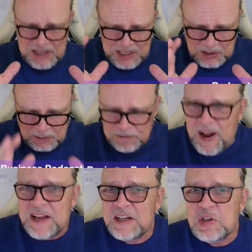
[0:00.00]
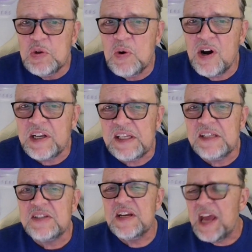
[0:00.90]
it'll find a new
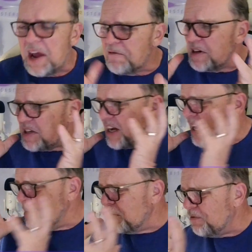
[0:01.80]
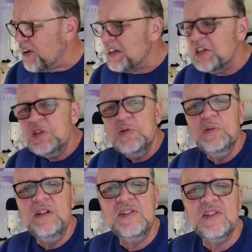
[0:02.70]
audience. Every time it'll find a new
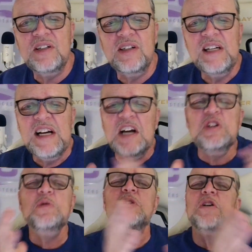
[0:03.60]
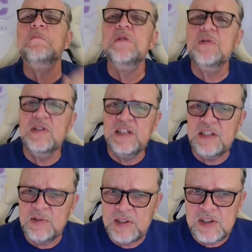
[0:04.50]
listener, a new community
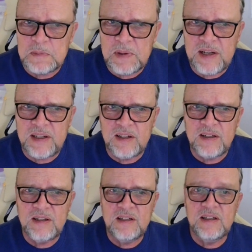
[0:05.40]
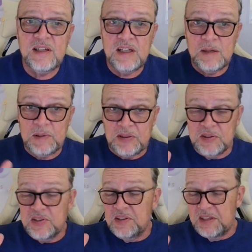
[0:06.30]
to inspire. But
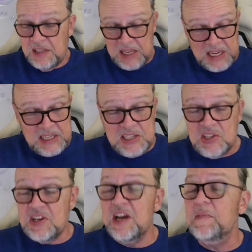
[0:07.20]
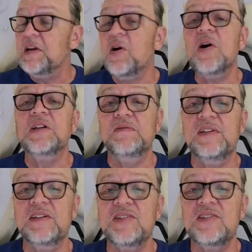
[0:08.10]
there's a hidden gem in all of
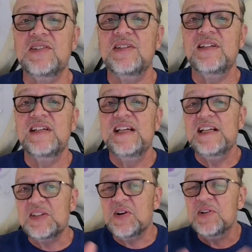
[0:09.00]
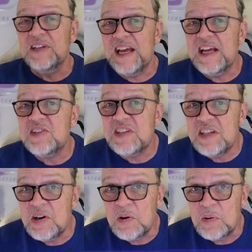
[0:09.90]
this. It's called
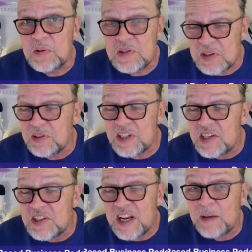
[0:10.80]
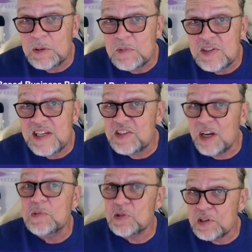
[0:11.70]
SEO, search engine
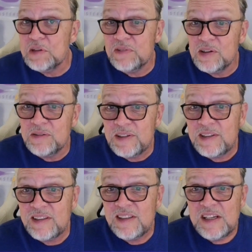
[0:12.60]
optimization. I'm sure you've heard of it.